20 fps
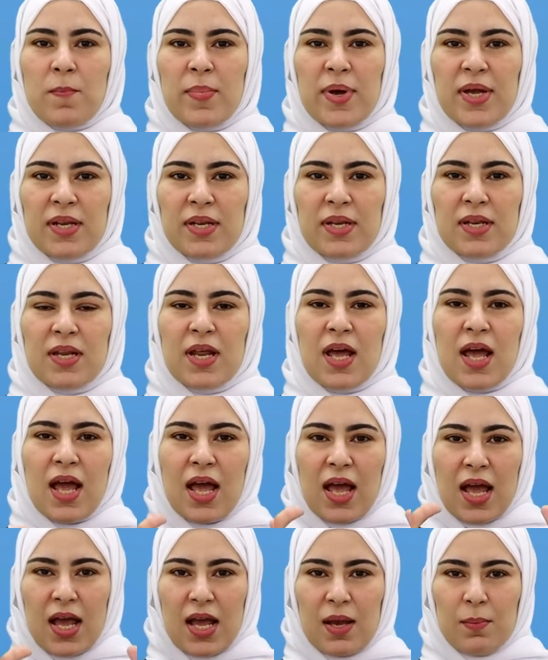Notice
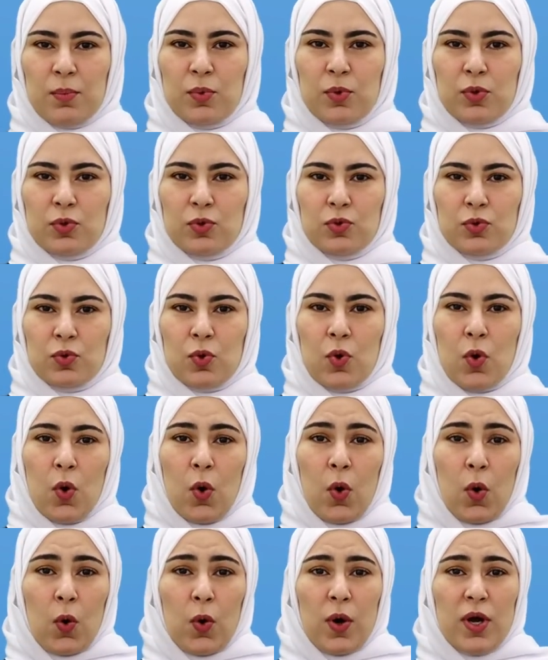also we
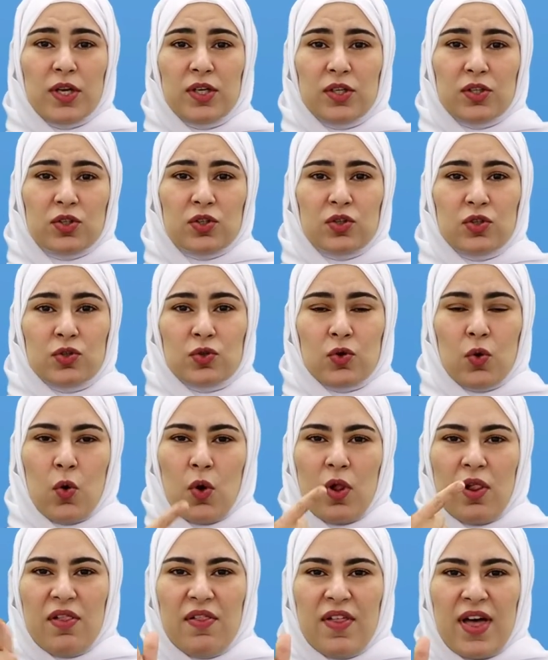followed the rule
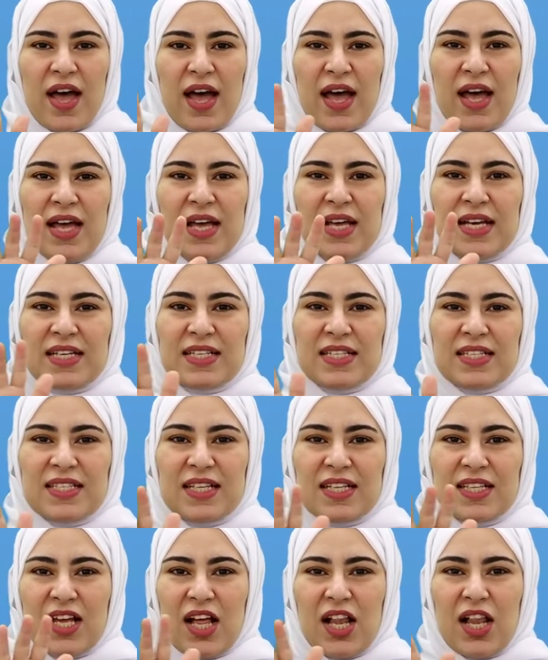by
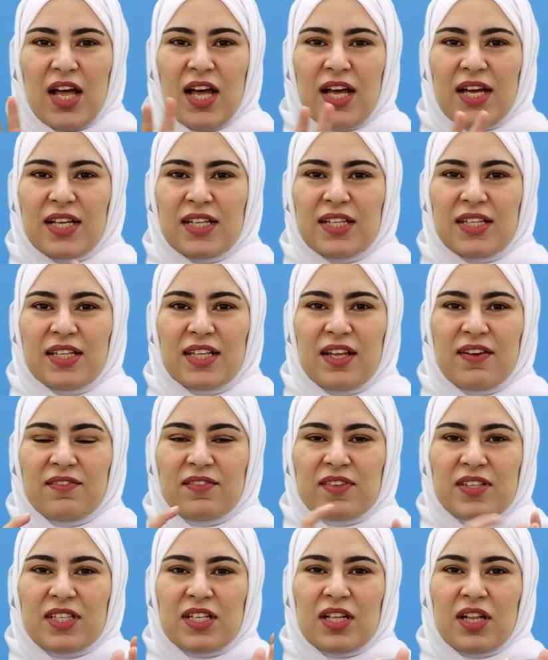putting have
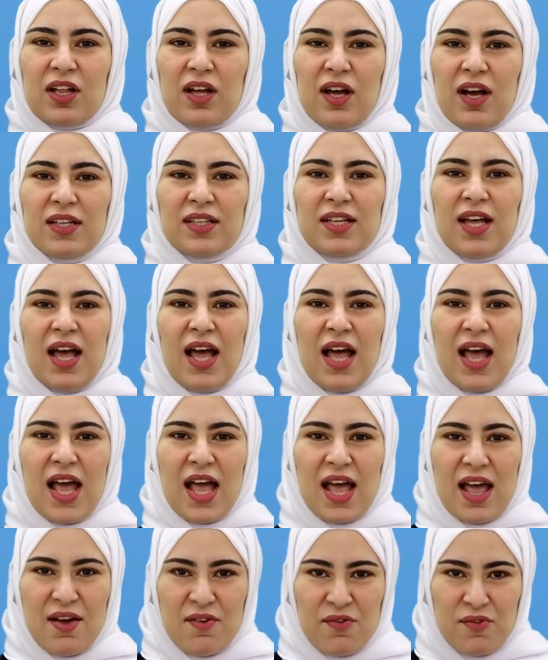plus
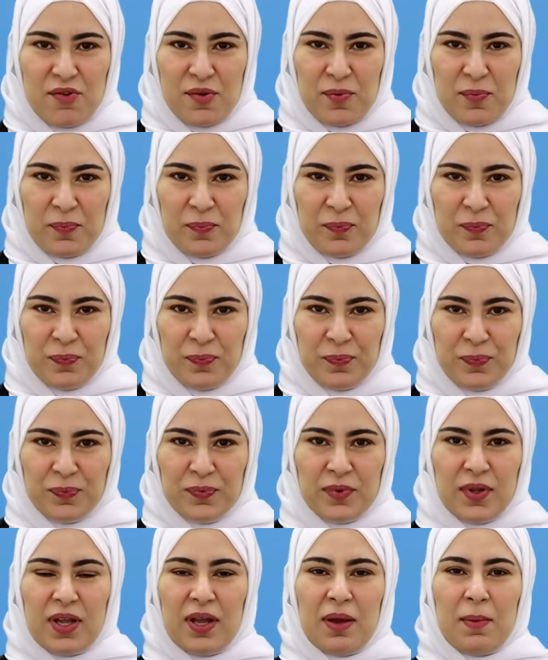been
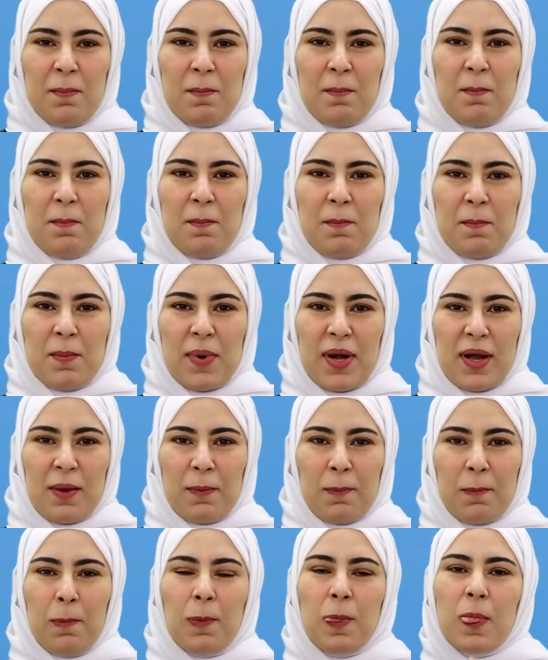plus
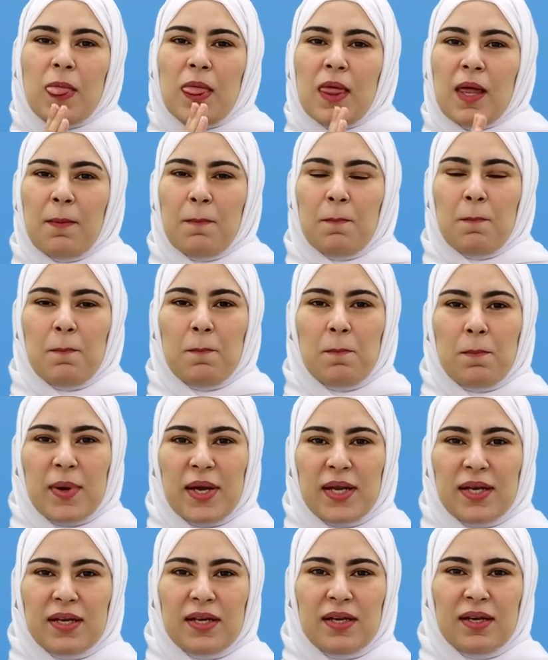able
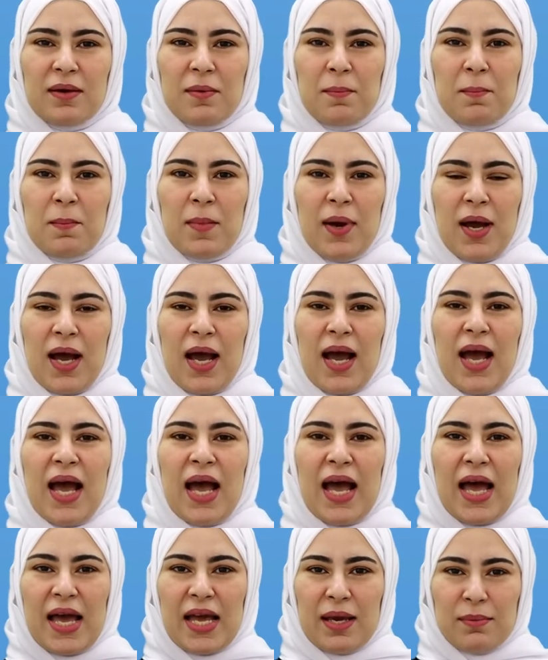to,
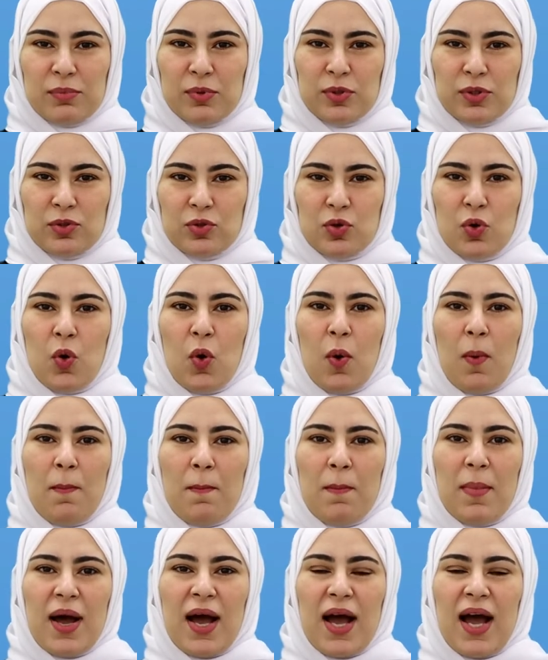and the verb that
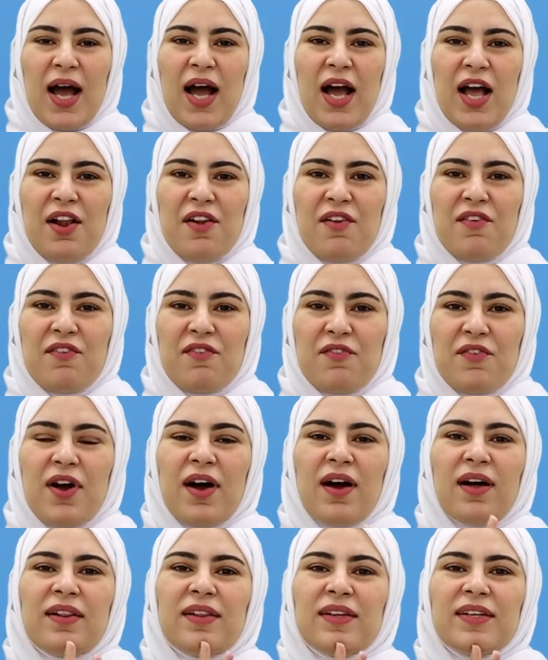indicates
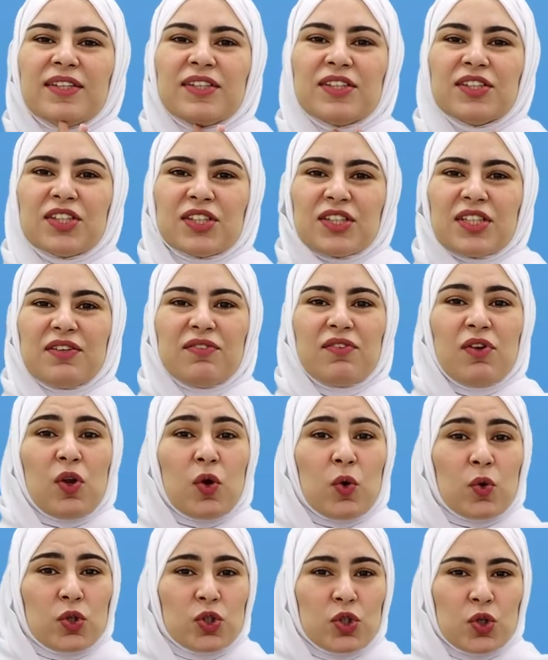the ability
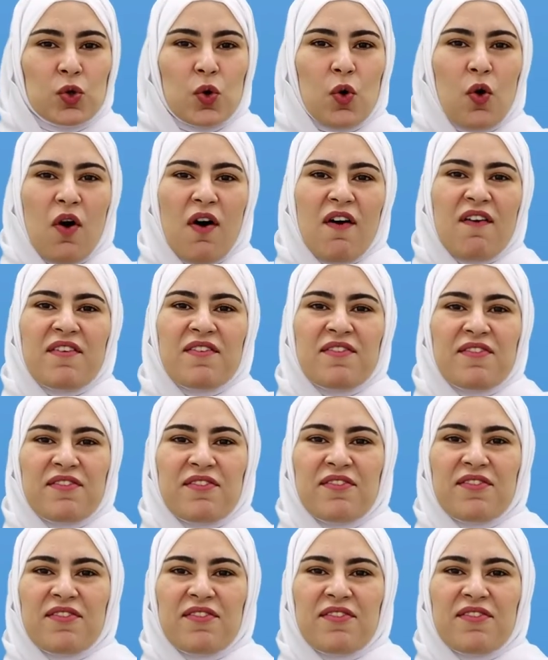is install.